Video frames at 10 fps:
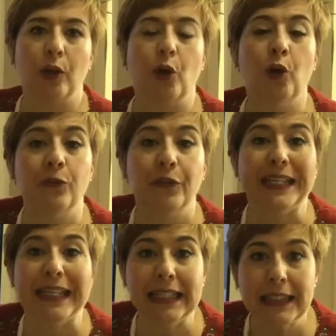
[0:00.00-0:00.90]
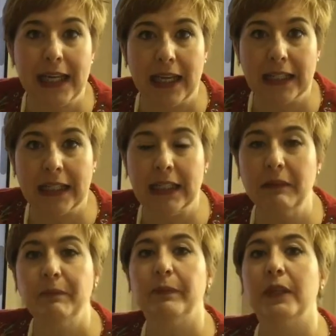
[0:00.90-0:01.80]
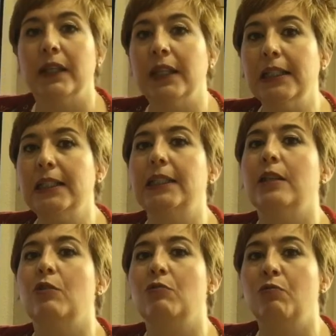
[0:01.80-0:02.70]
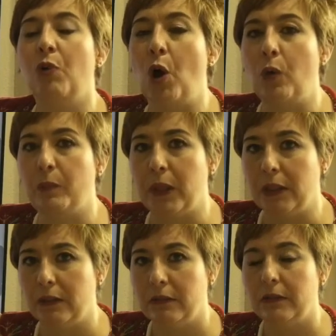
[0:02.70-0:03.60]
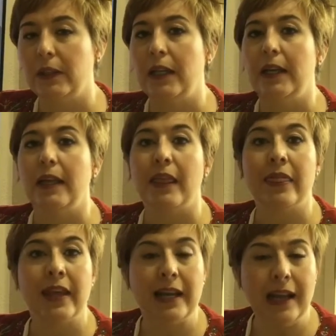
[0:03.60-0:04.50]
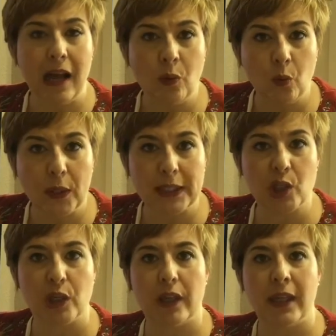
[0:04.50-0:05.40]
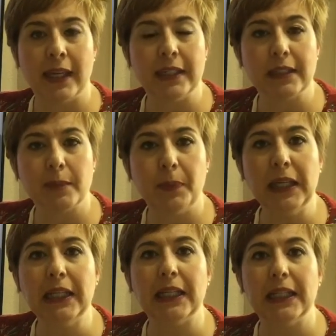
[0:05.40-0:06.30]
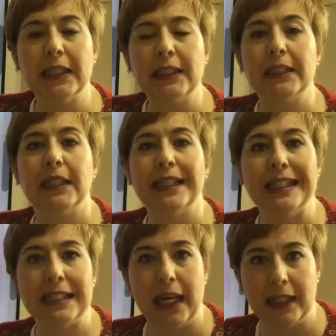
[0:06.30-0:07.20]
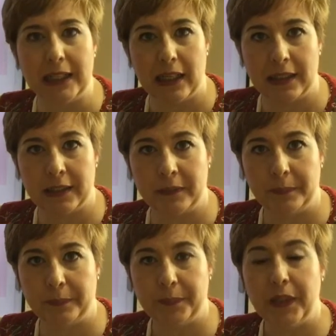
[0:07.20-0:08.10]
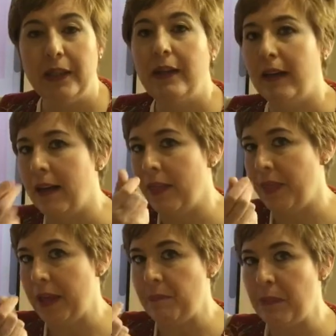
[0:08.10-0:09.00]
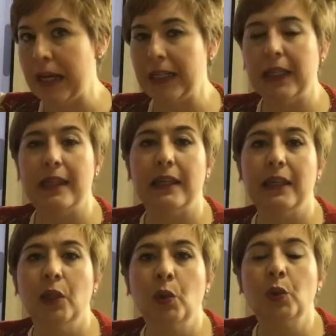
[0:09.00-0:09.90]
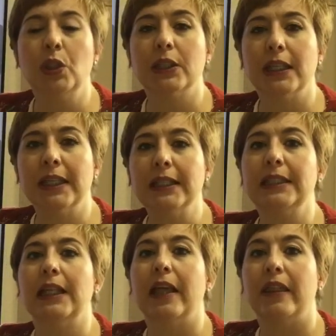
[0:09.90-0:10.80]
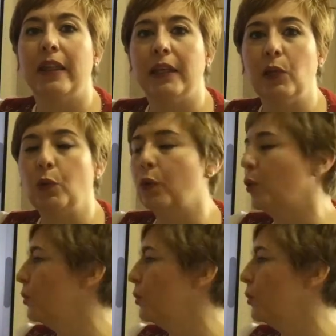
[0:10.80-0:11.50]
of Italy is Rome. The language they speak is Italian. And the money they use is the euro.